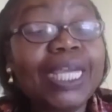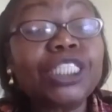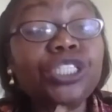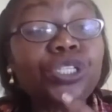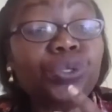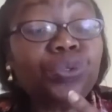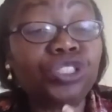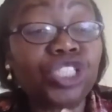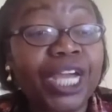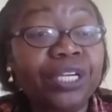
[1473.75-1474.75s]
It's
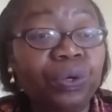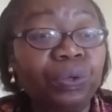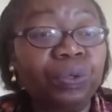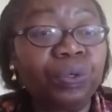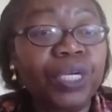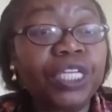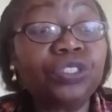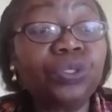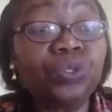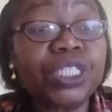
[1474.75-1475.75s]
huge, I know.
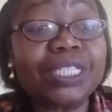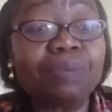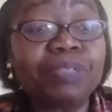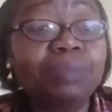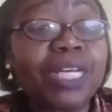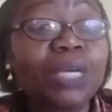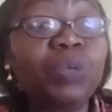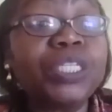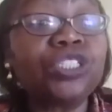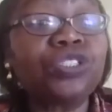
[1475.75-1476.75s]
It's huge, and sometimes I think
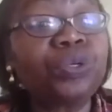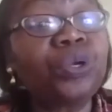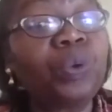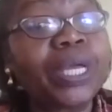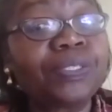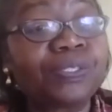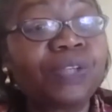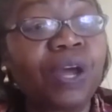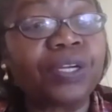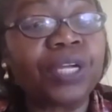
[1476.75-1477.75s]
we just don't know where to
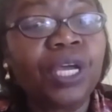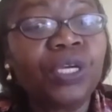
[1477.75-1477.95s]
start.